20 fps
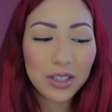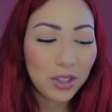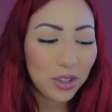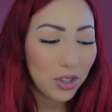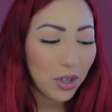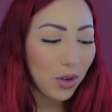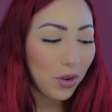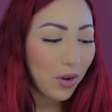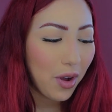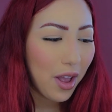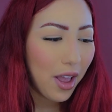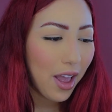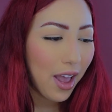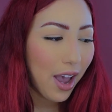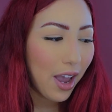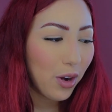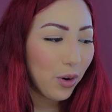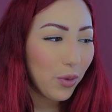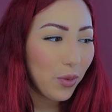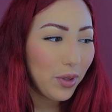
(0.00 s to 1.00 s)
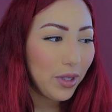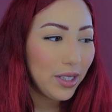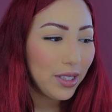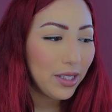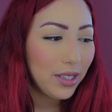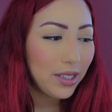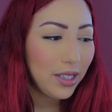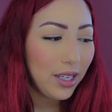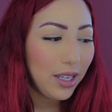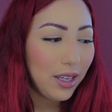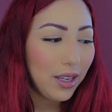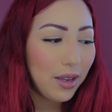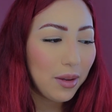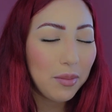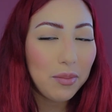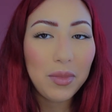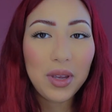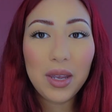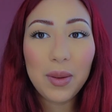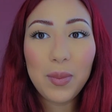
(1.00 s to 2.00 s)
So I don't really see
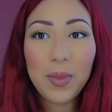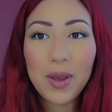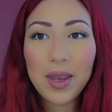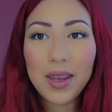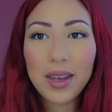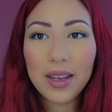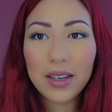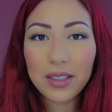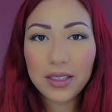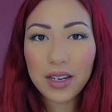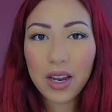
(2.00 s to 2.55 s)
me being in